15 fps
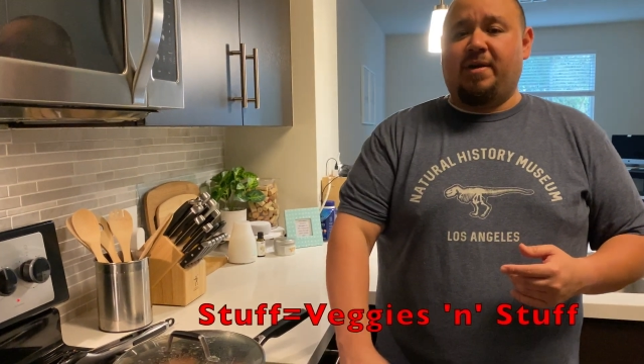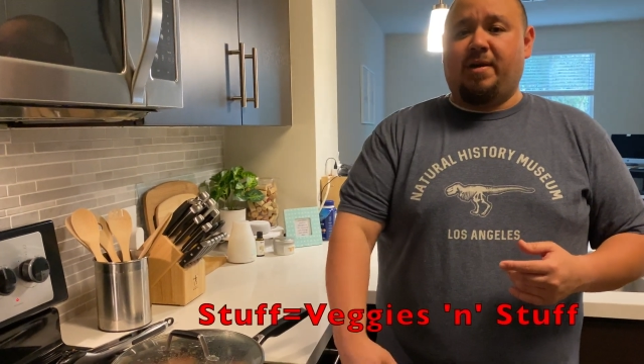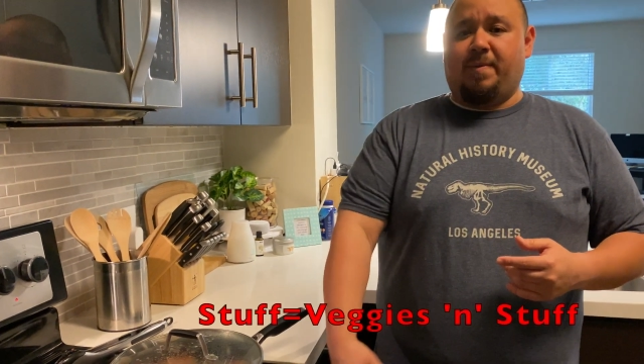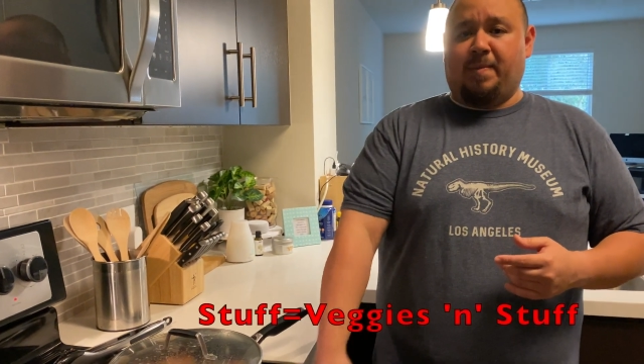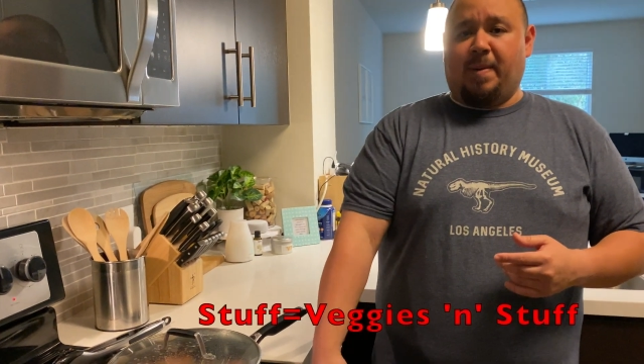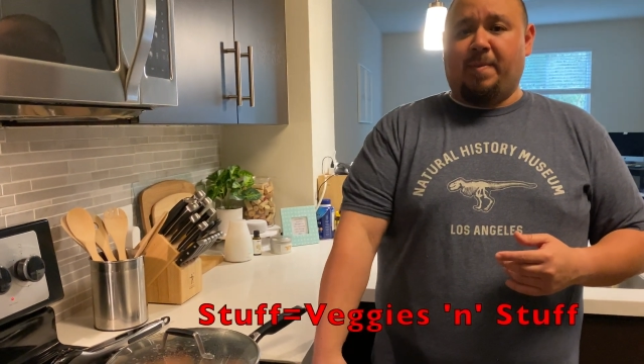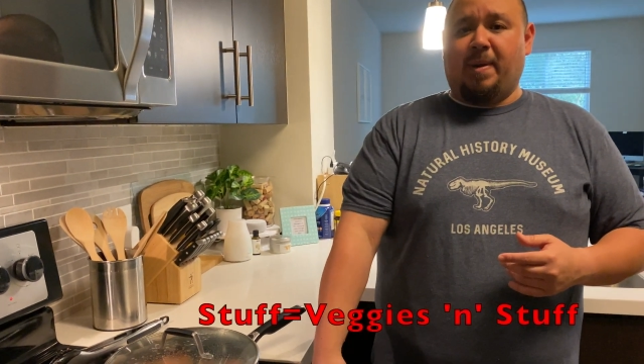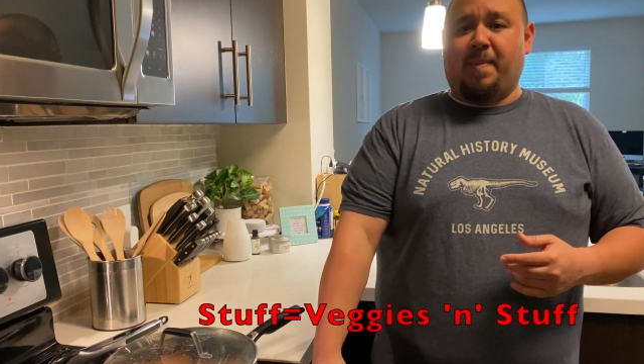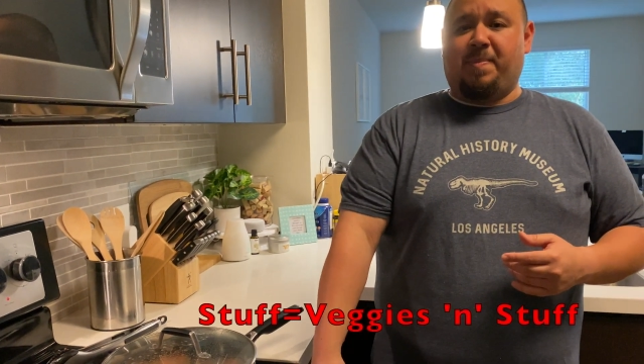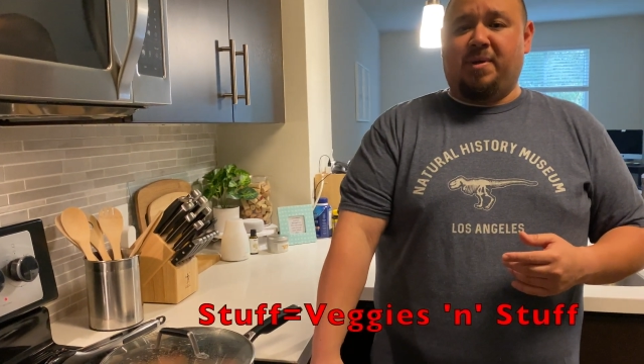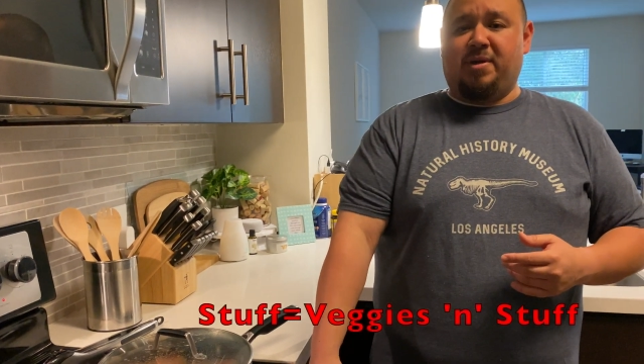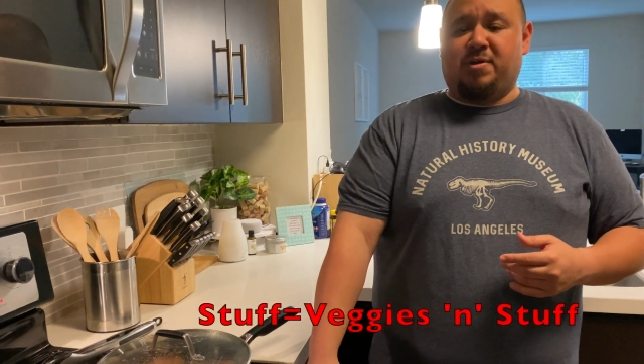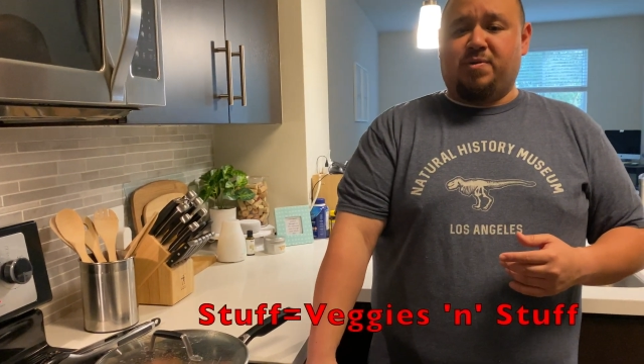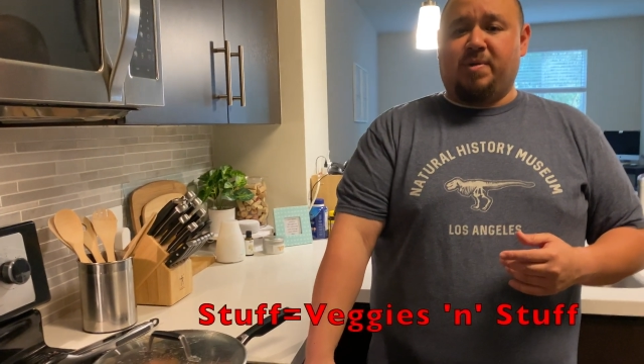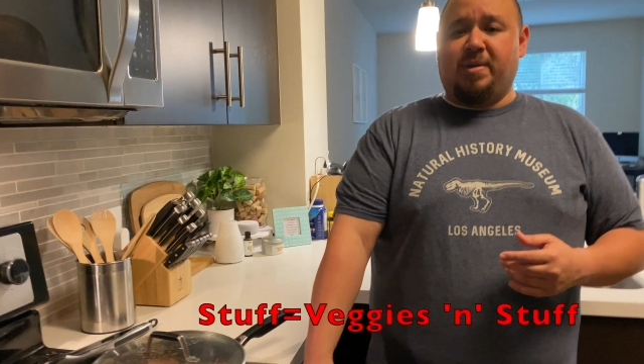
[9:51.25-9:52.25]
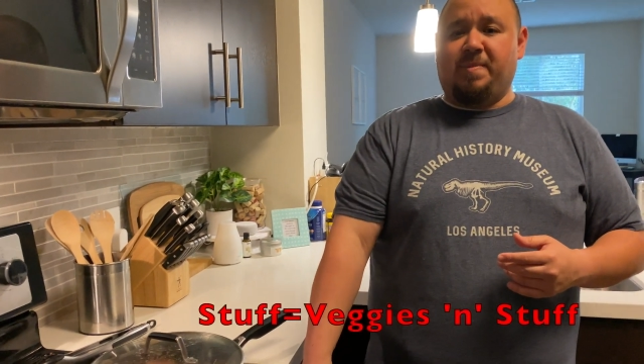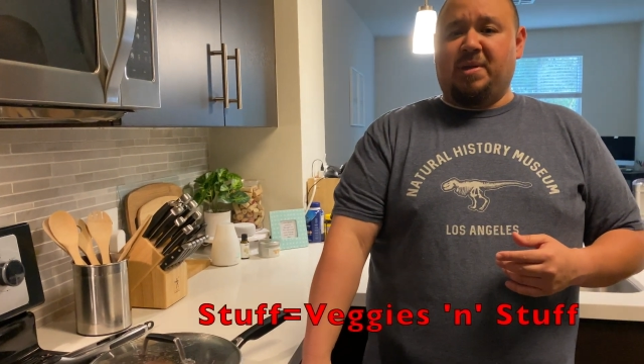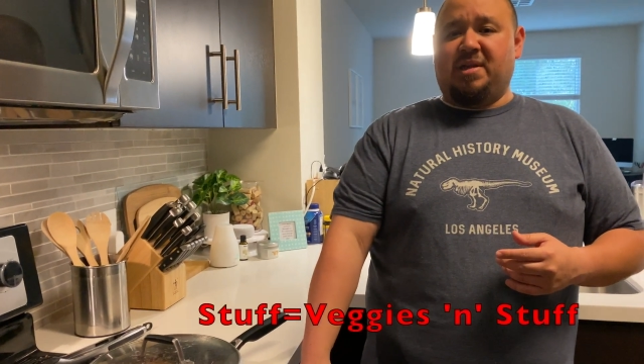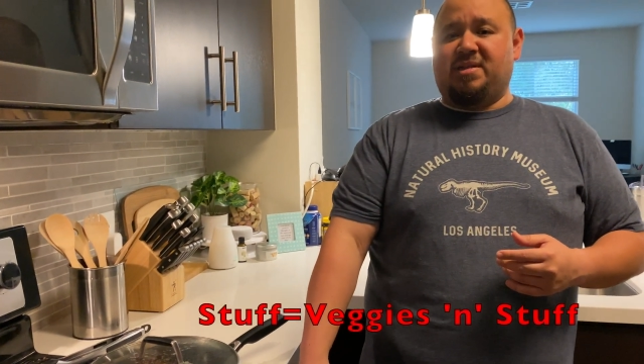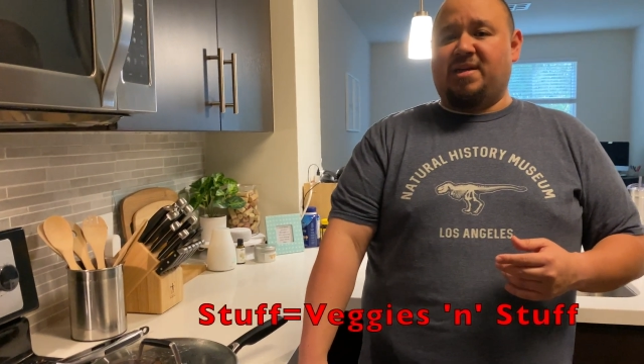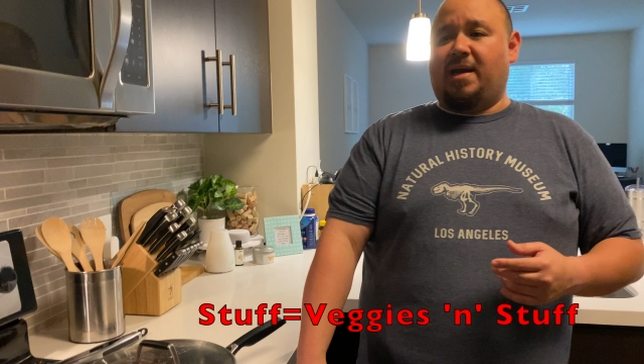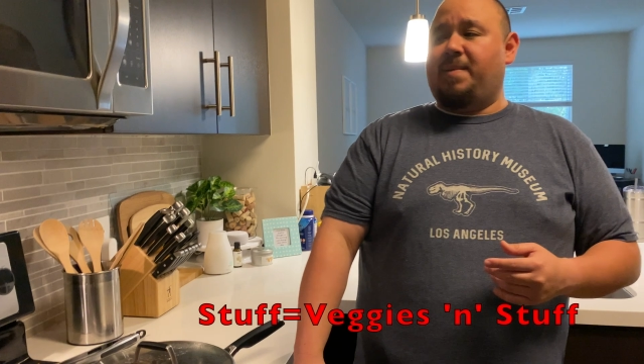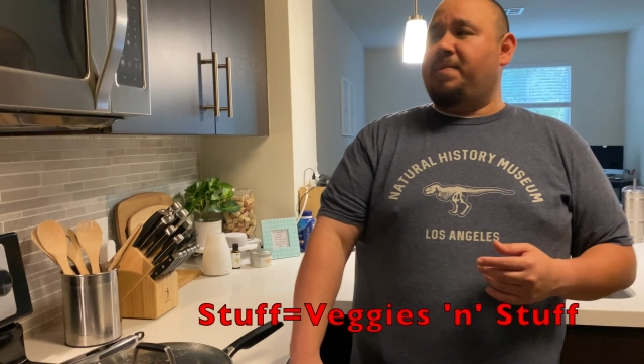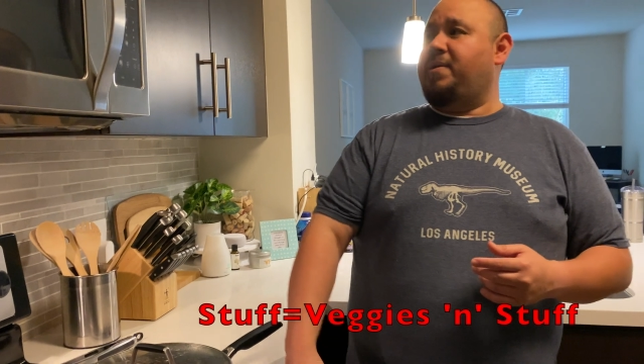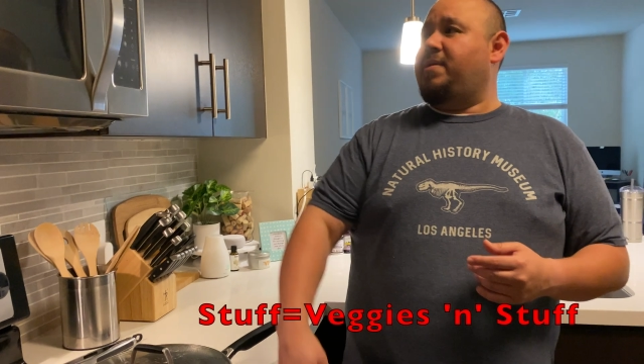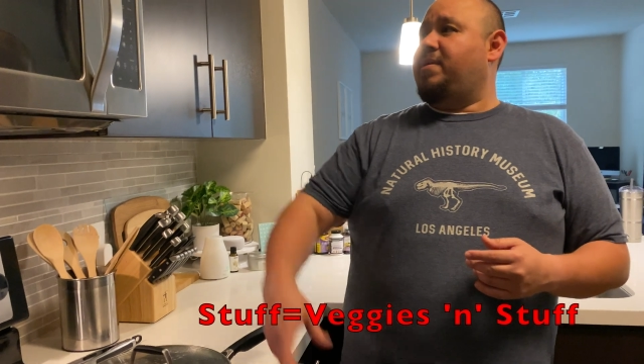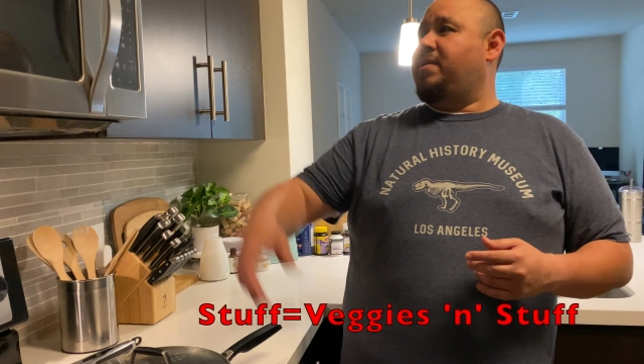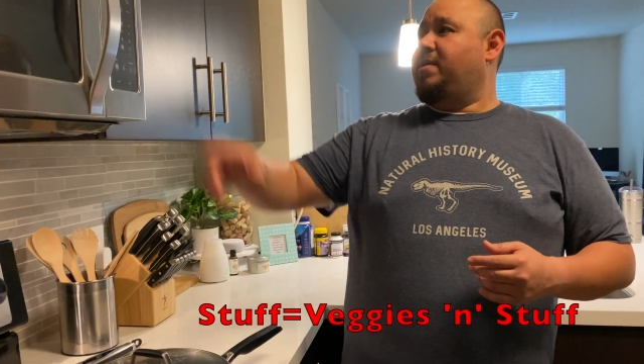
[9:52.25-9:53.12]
And remember, I put a 20-minute timer.